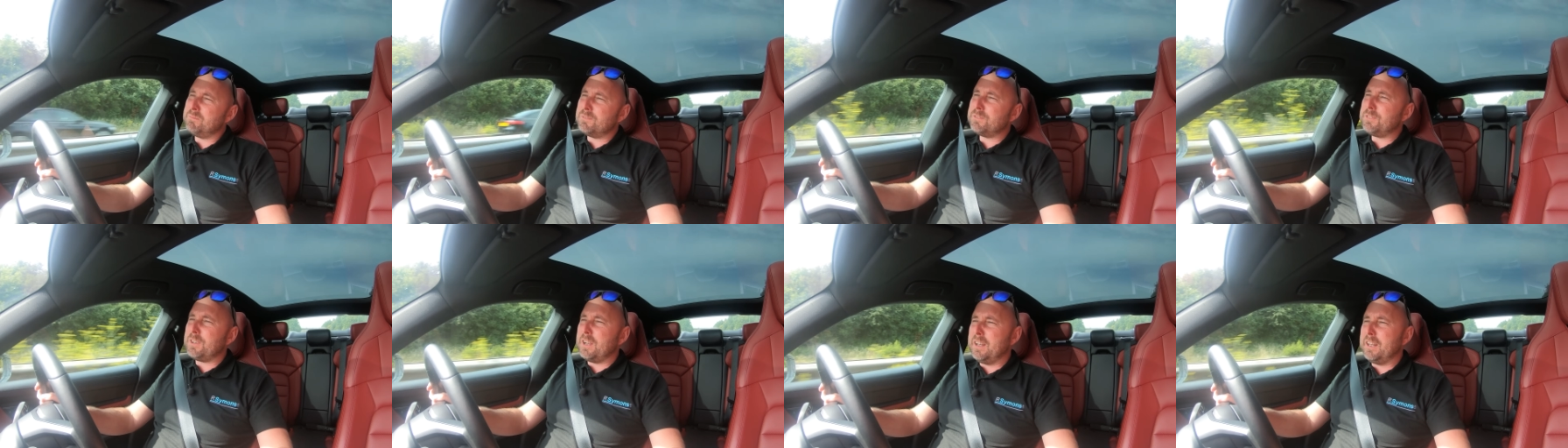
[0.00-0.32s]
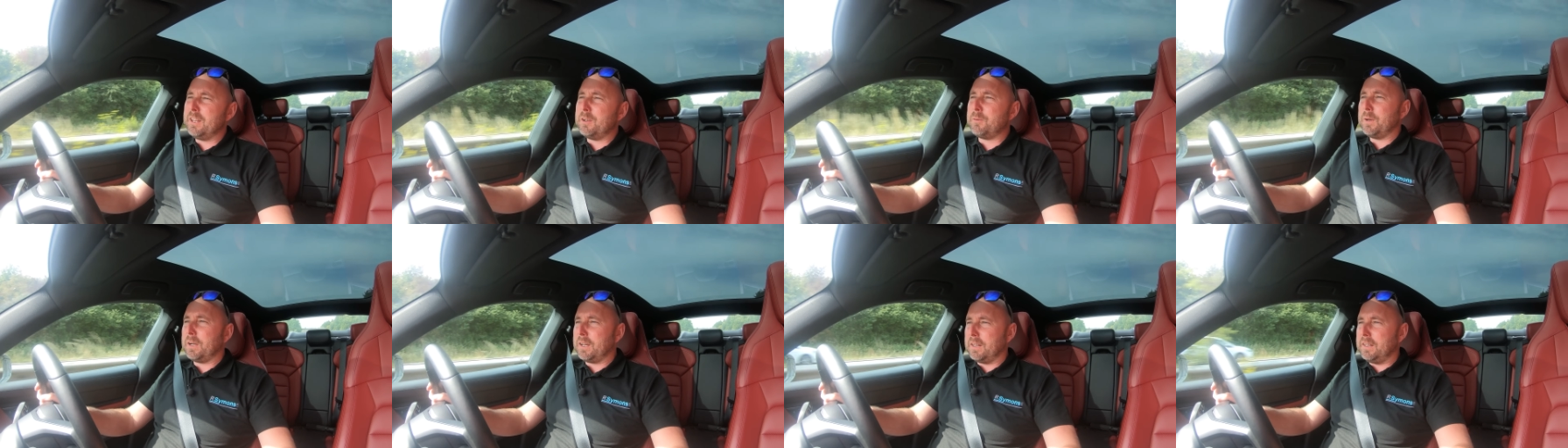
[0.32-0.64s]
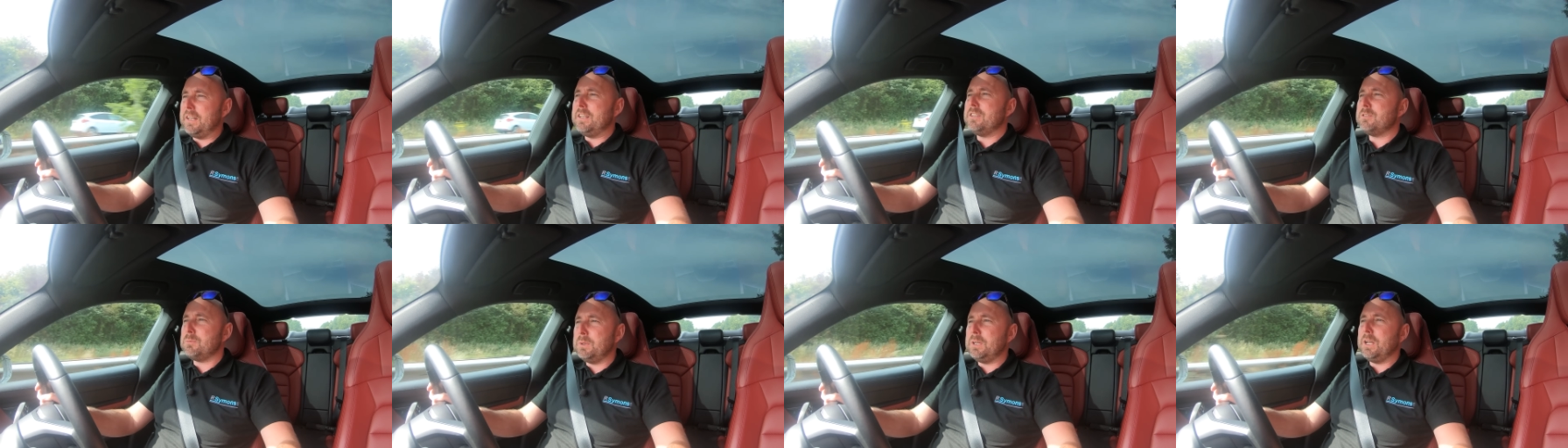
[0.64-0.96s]
fairly quick
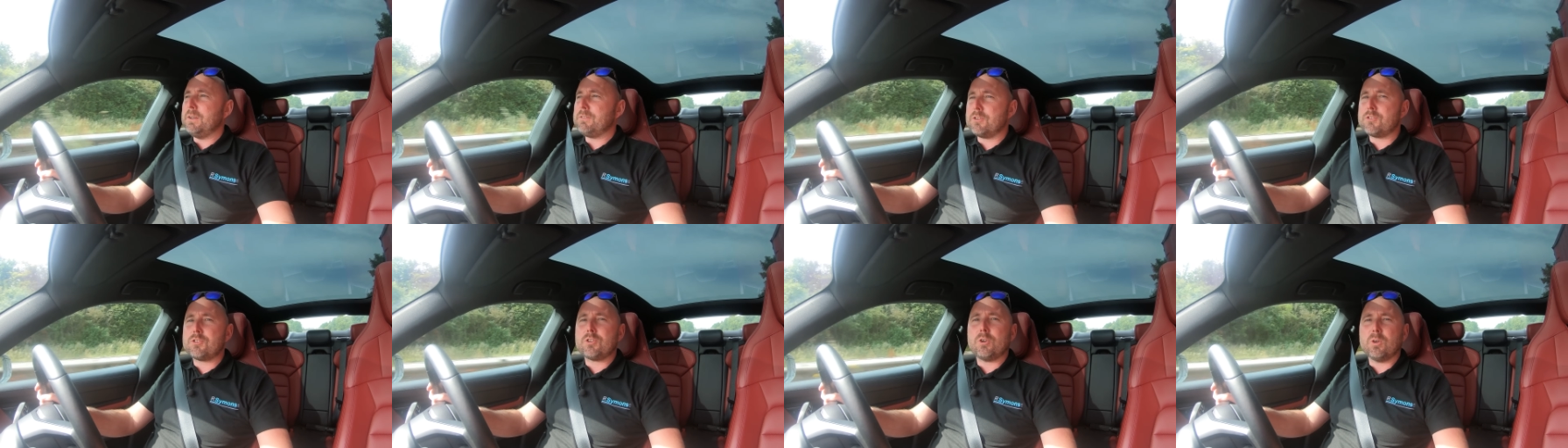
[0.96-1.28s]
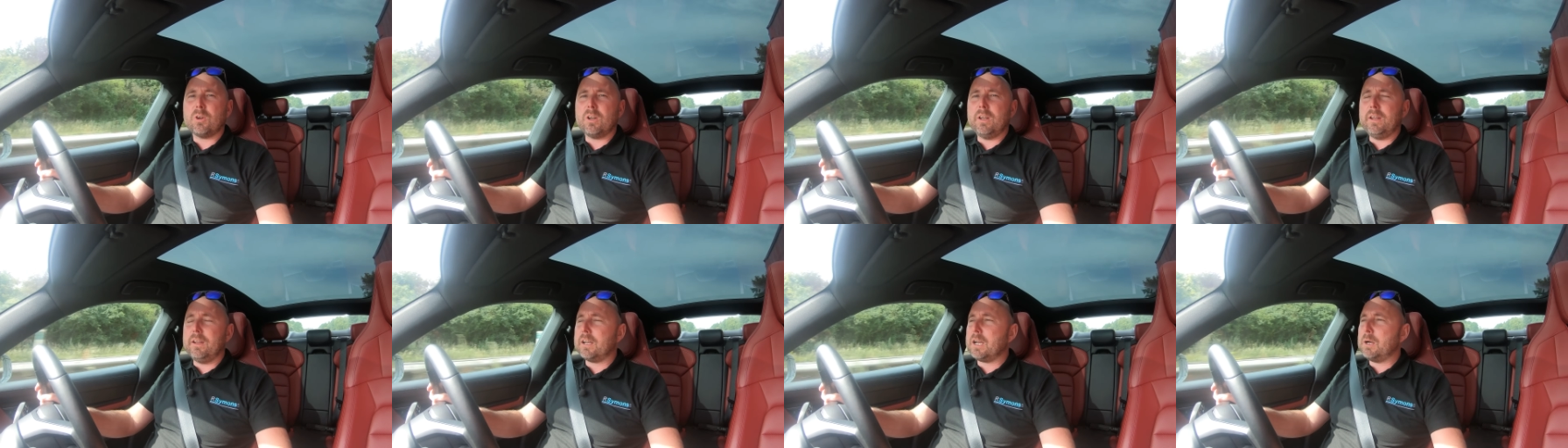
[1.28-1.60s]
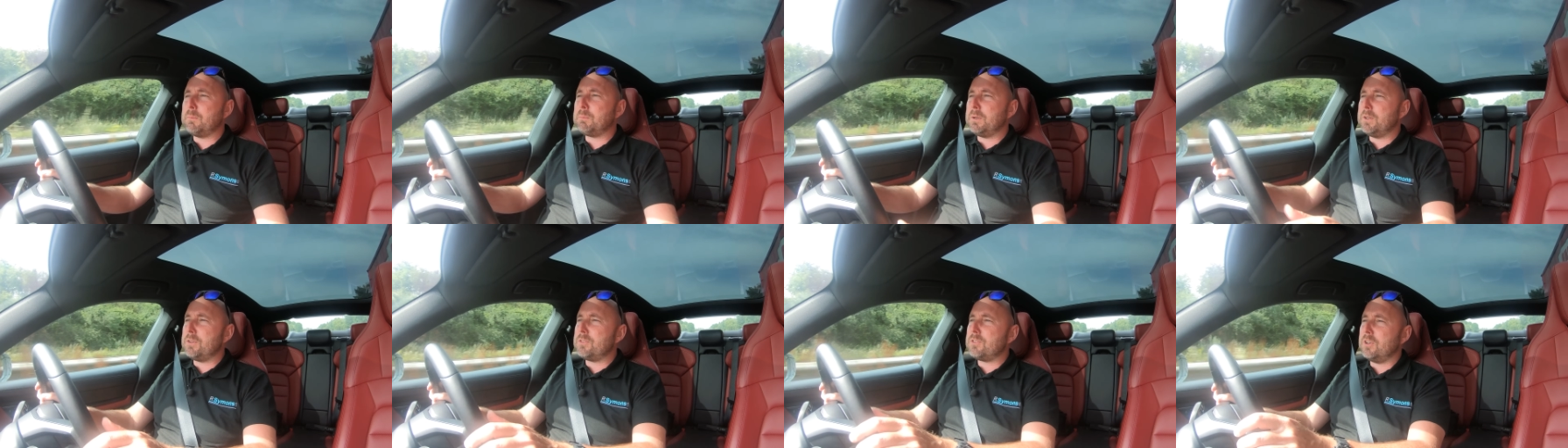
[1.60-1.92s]
and easy, but you have to toggle it a
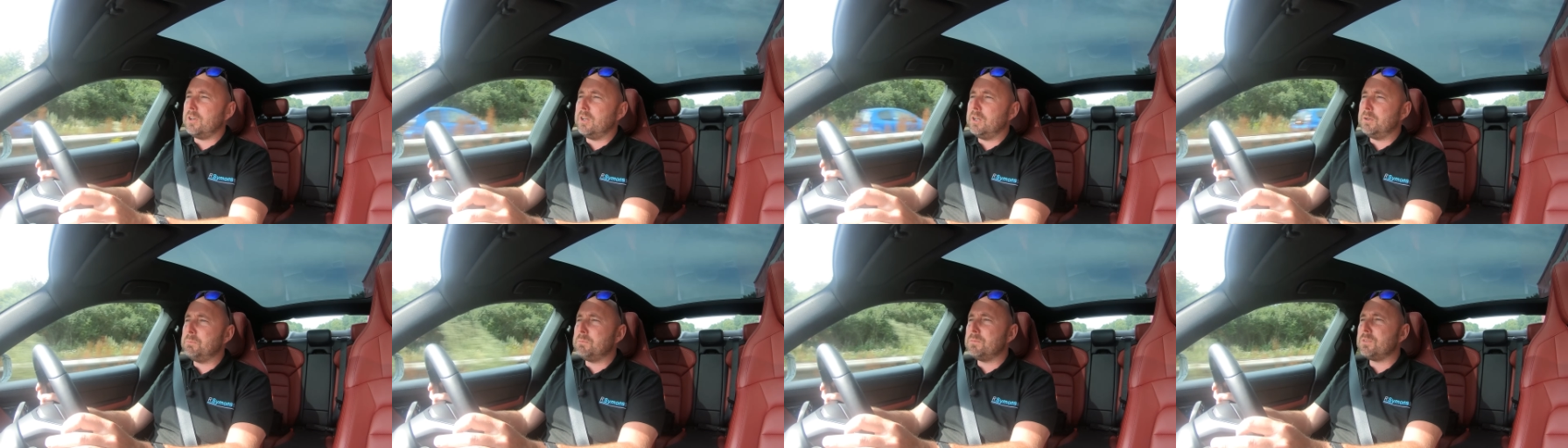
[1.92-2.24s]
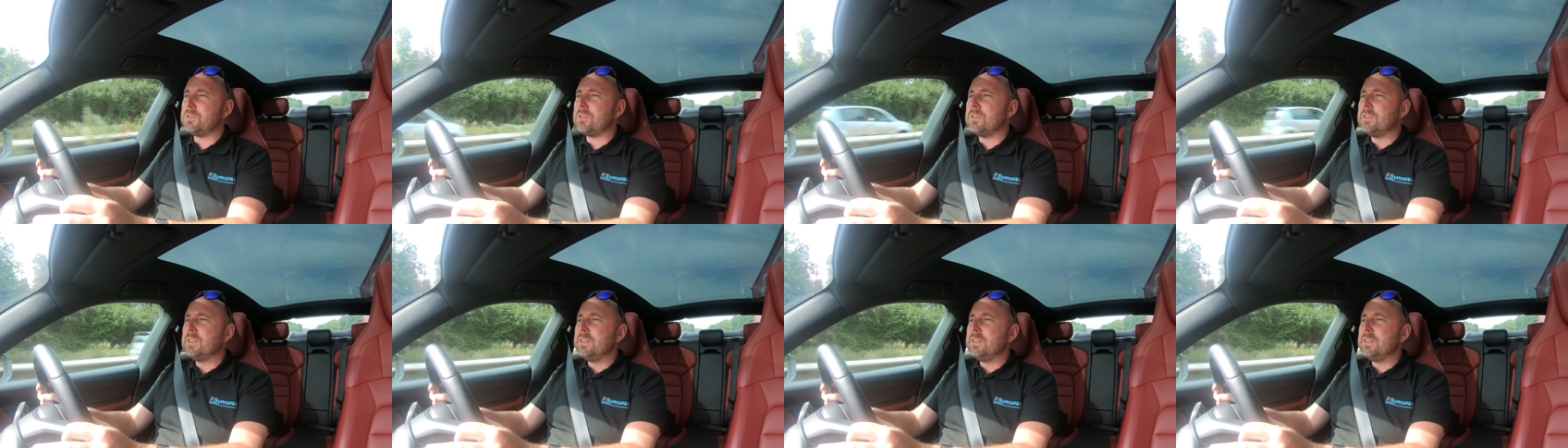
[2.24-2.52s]
couple of times,